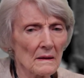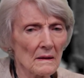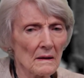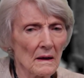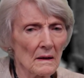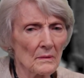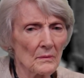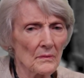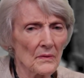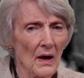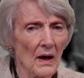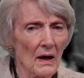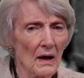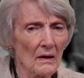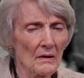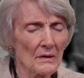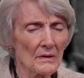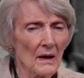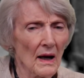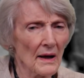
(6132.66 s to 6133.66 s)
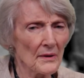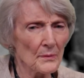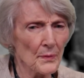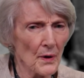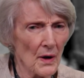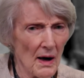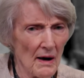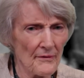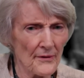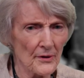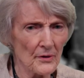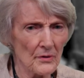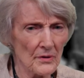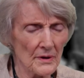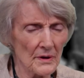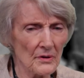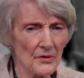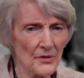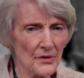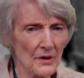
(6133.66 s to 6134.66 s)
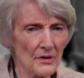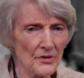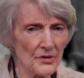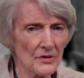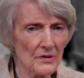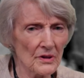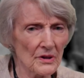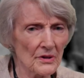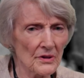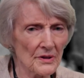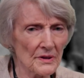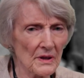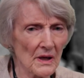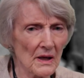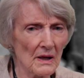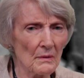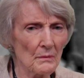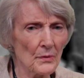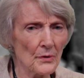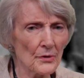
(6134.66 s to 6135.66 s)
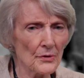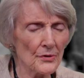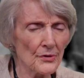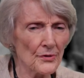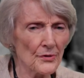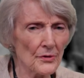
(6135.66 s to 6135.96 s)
a, non- a nonprofit organization here in Cambridge